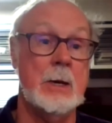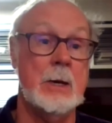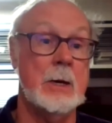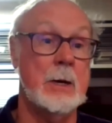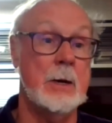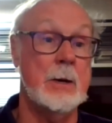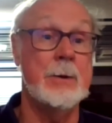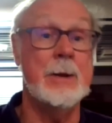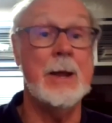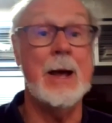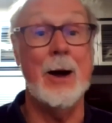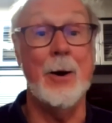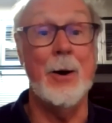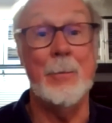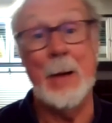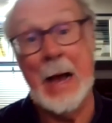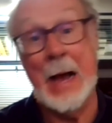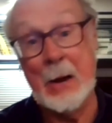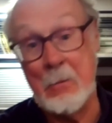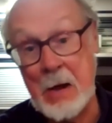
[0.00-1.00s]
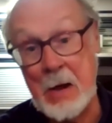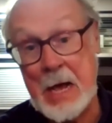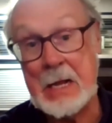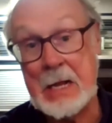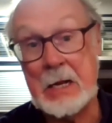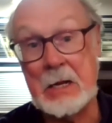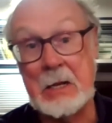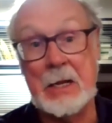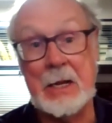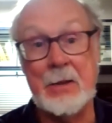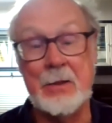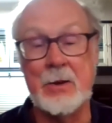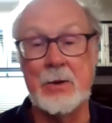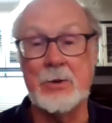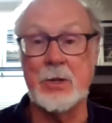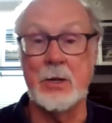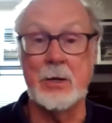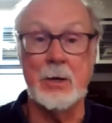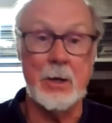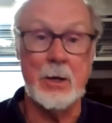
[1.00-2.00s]
Now, ironically,
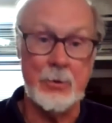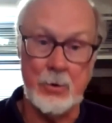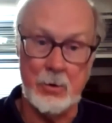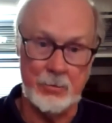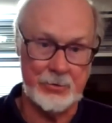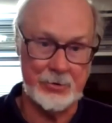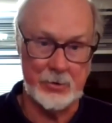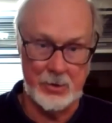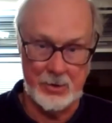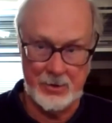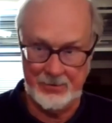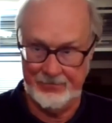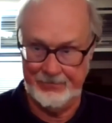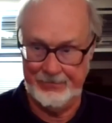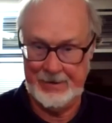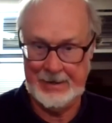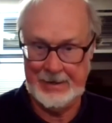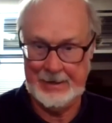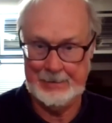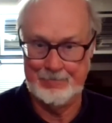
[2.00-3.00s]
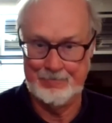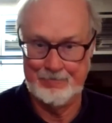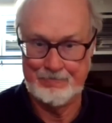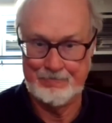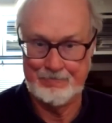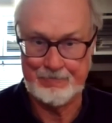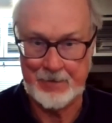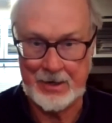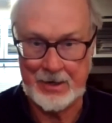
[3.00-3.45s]
there's another sort of